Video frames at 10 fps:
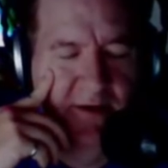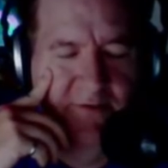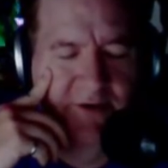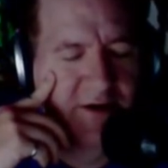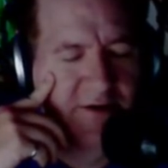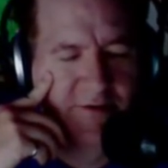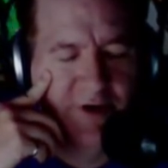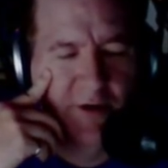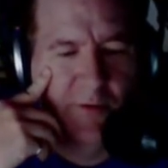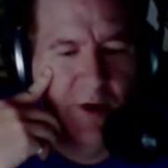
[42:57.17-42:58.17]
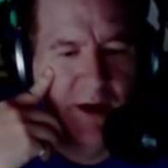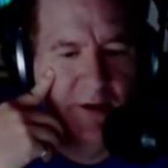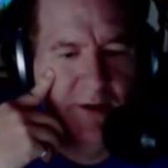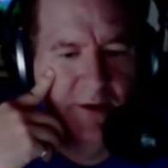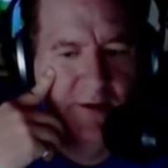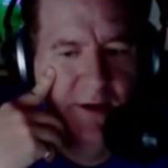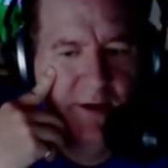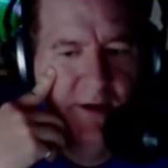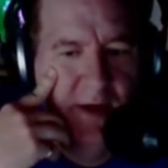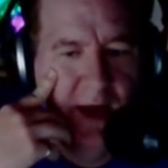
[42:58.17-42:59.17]
Very, very wild.
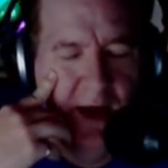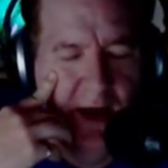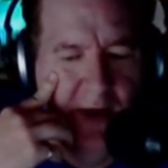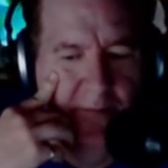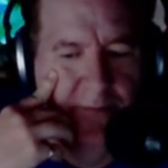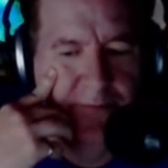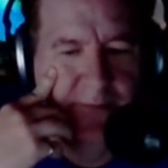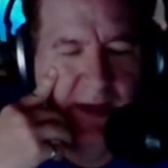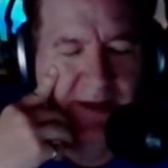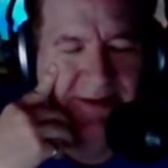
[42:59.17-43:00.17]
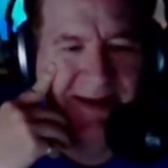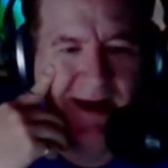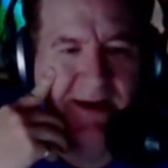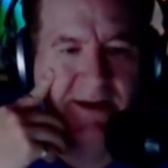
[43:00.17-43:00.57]
It's not